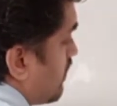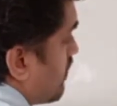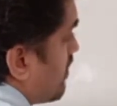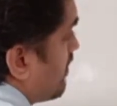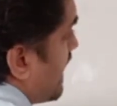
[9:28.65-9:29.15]

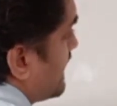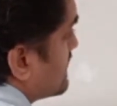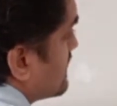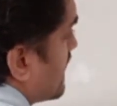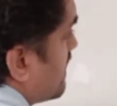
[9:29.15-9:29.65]
from
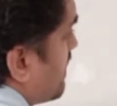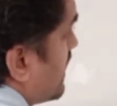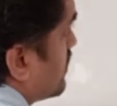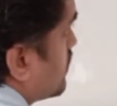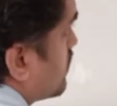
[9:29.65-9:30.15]
minus L
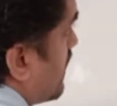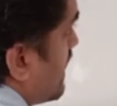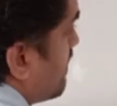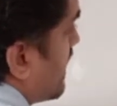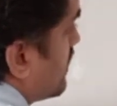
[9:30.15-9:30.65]
by 2 to
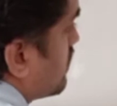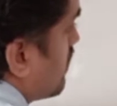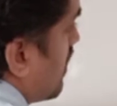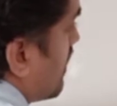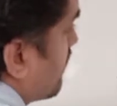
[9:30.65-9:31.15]
L by
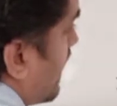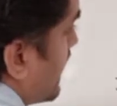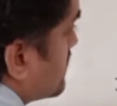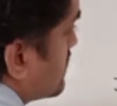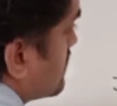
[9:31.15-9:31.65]
2 of
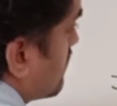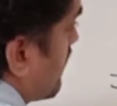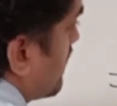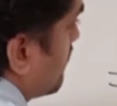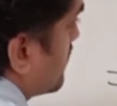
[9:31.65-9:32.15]
x
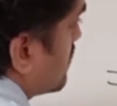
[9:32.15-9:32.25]
square with